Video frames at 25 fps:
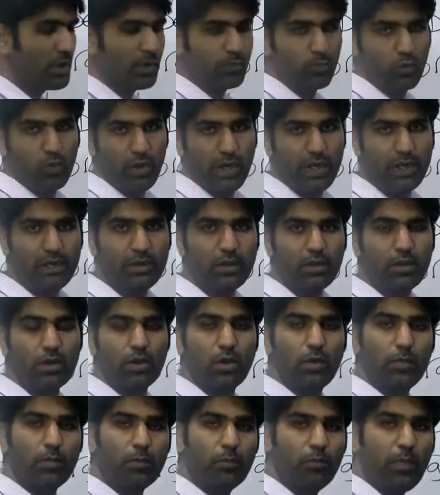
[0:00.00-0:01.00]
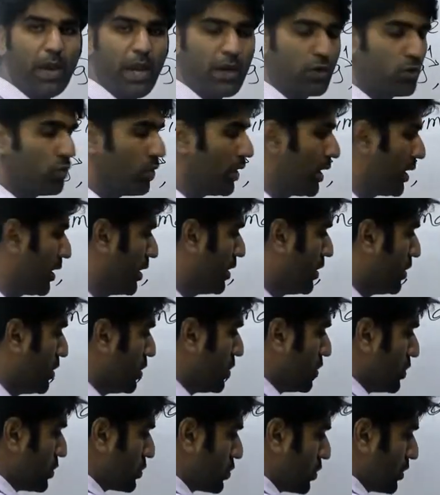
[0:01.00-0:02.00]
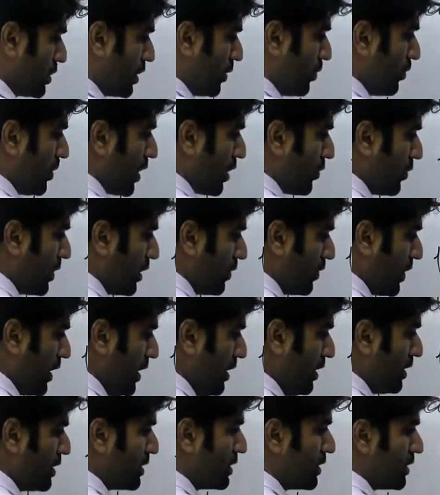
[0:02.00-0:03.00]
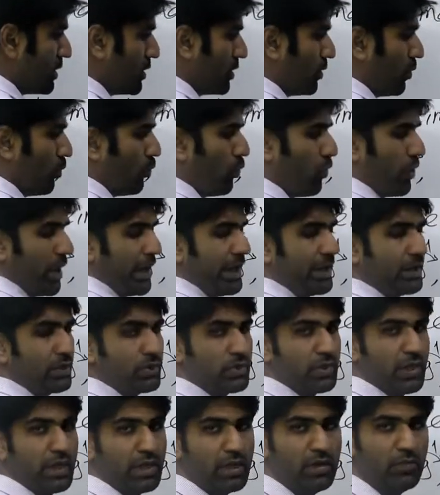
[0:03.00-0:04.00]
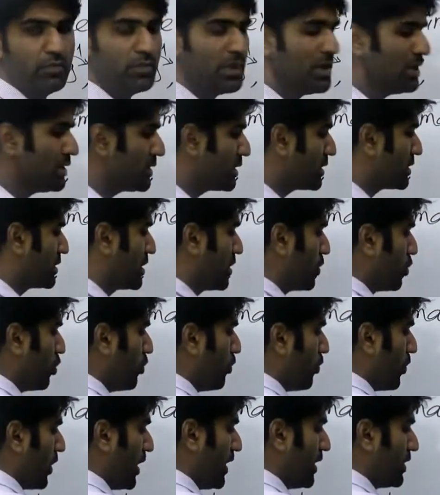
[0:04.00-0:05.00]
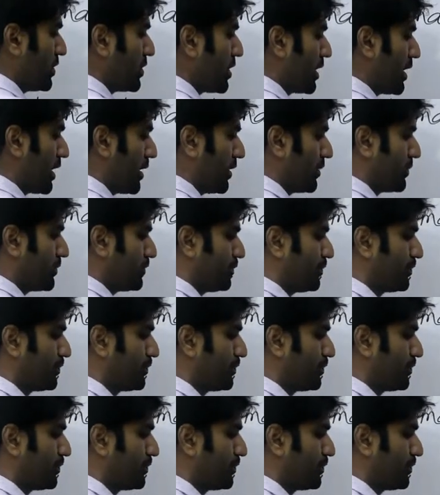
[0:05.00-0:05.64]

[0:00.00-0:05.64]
the point backward. So number will be 0.3 means 0.3.